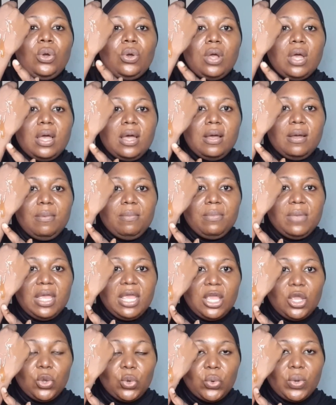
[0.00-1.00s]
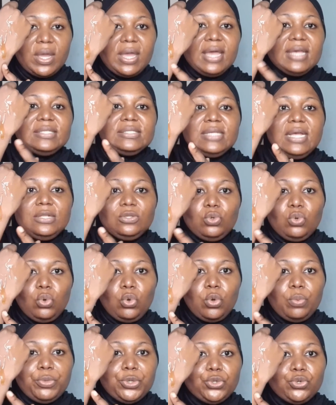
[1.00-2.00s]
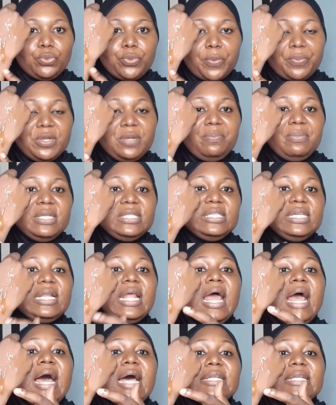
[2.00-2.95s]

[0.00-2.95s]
AOS and cocoa metropropylene betaine.